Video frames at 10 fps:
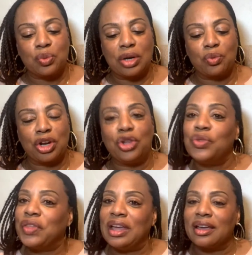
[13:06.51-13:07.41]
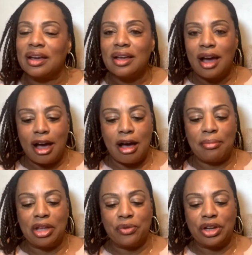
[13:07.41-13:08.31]
What do you think
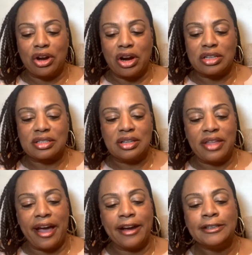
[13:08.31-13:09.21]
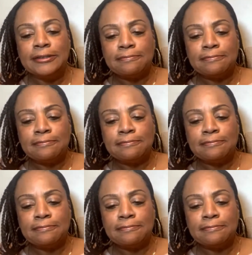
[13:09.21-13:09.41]
in regards to that?